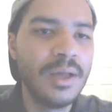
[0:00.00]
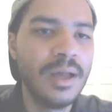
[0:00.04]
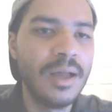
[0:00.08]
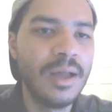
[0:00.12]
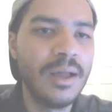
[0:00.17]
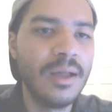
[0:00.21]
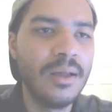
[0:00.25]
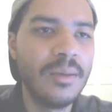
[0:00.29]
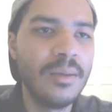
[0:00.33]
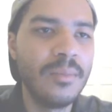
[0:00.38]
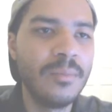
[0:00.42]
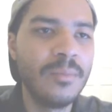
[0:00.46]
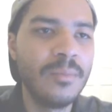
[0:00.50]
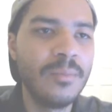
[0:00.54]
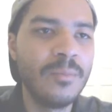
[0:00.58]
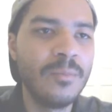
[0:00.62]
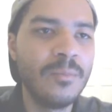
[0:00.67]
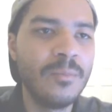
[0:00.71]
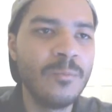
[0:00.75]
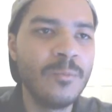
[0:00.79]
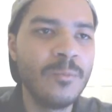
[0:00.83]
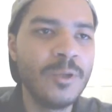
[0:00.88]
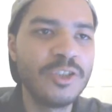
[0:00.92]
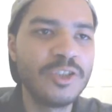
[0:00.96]
um,
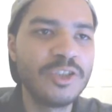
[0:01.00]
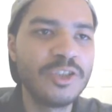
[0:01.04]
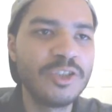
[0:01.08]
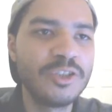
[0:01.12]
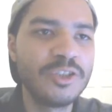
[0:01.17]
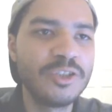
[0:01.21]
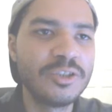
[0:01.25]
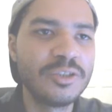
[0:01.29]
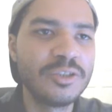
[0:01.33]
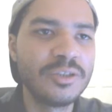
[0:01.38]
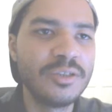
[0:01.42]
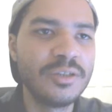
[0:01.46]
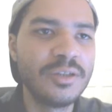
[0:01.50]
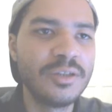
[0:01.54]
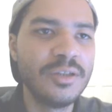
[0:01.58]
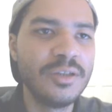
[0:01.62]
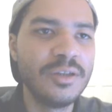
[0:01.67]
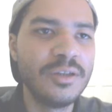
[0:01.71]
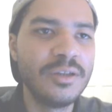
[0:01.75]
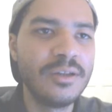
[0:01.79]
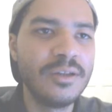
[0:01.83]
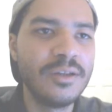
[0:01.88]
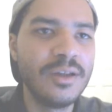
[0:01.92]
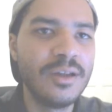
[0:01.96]
which
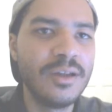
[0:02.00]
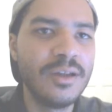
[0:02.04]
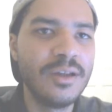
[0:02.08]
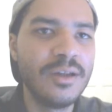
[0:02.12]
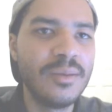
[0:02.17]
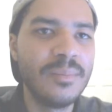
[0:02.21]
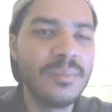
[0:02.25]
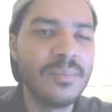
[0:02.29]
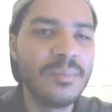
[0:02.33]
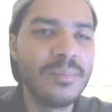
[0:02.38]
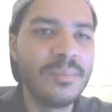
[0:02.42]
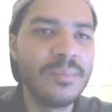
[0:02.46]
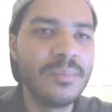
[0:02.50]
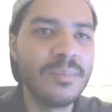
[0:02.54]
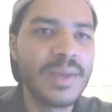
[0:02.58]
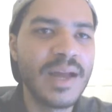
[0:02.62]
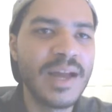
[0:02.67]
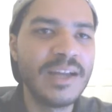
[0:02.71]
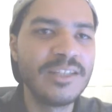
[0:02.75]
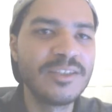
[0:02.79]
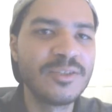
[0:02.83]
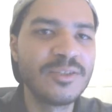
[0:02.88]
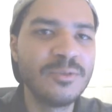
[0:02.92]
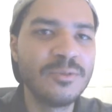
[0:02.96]
um,
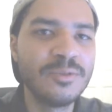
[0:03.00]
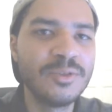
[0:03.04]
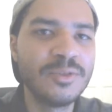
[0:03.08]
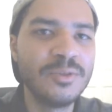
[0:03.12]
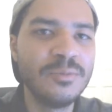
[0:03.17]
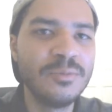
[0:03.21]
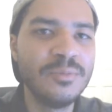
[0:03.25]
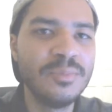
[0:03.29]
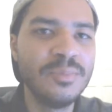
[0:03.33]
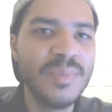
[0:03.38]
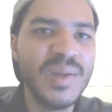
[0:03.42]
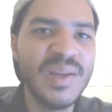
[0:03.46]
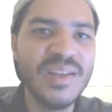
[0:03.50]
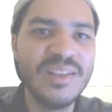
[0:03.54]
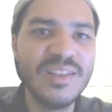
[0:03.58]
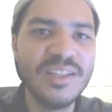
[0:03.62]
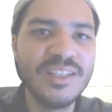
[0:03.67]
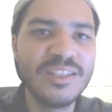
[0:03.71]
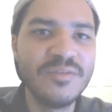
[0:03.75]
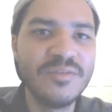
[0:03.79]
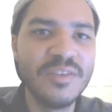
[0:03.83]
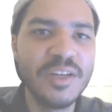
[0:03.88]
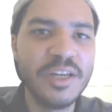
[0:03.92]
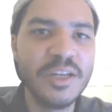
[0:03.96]
high school student made
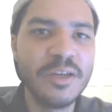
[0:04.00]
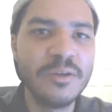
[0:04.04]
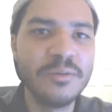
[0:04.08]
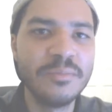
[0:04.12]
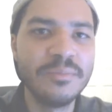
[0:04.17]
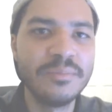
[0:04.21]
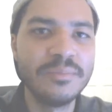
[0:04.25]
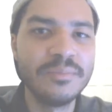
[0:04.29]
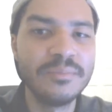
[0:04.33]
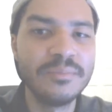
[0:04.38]
this video,